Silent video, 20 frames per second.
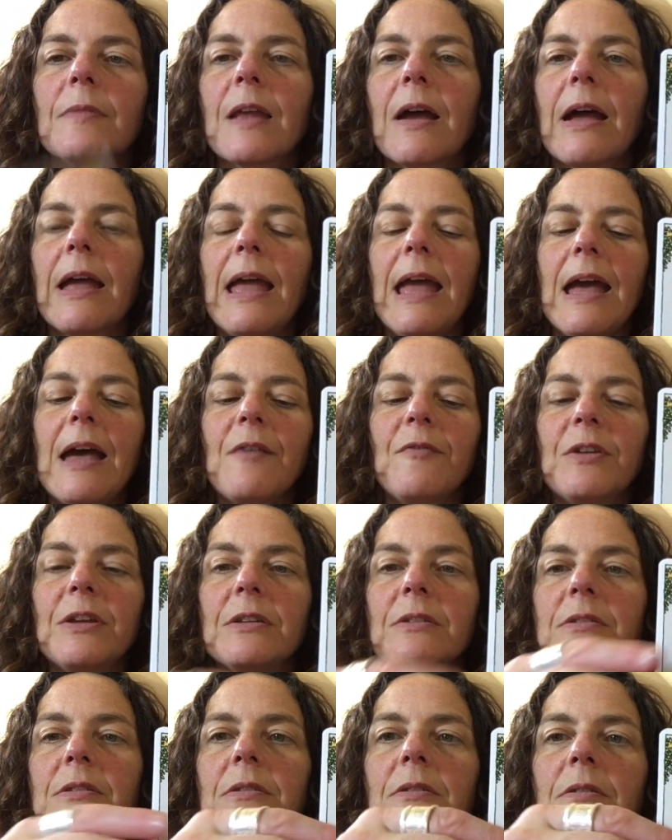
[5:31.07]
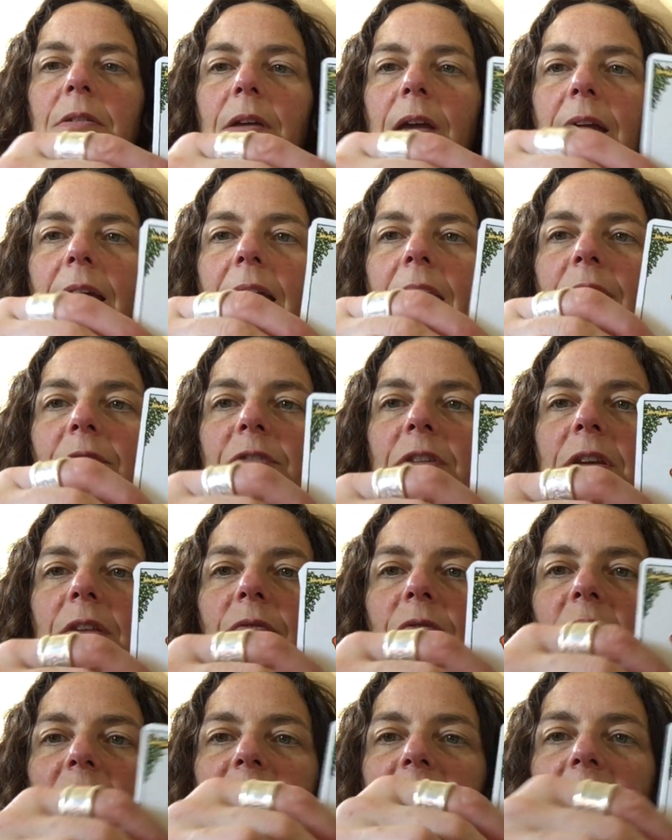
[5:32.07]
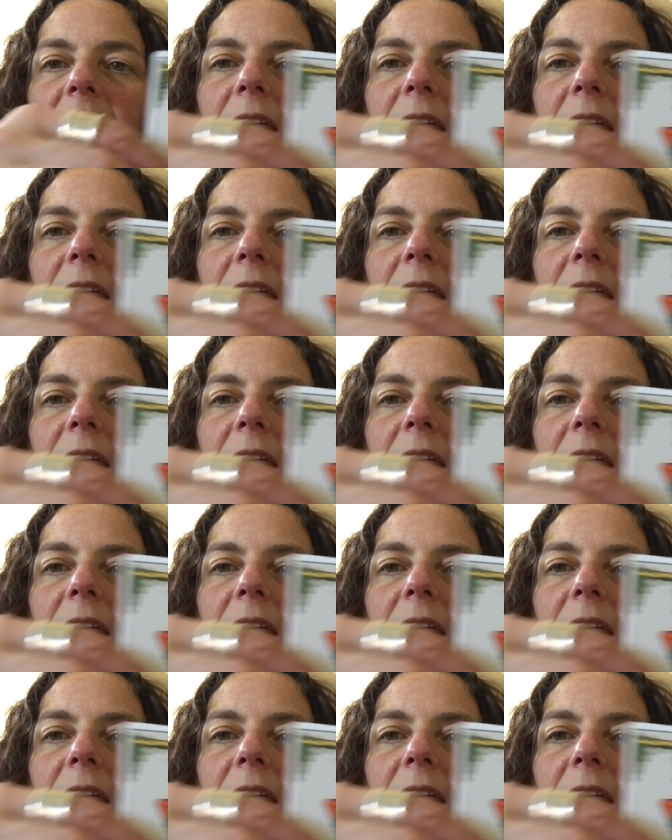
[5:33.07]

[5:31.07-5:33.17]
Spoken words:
I have to confess, I